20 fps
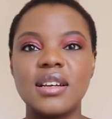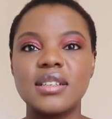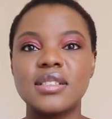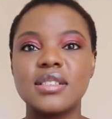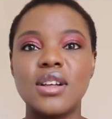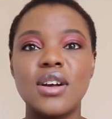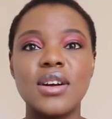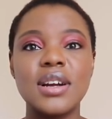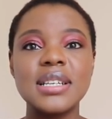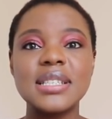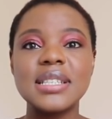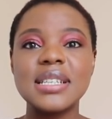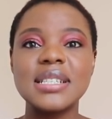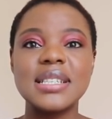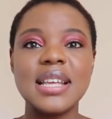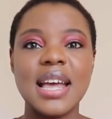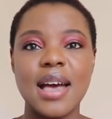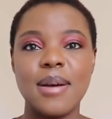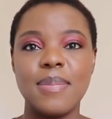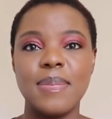as long as
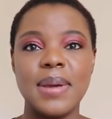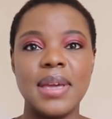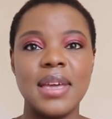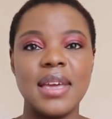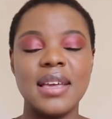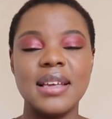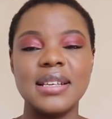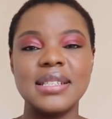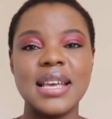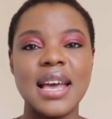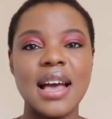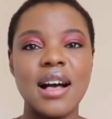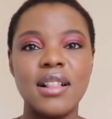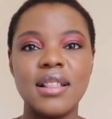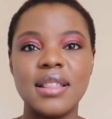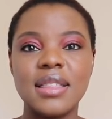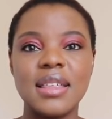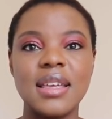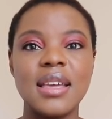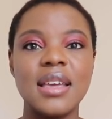he's happy, he's
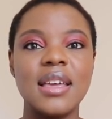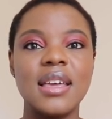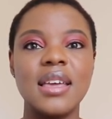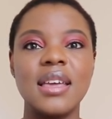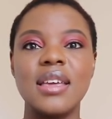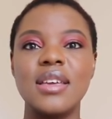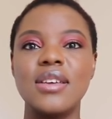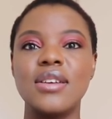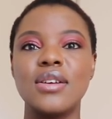healthy,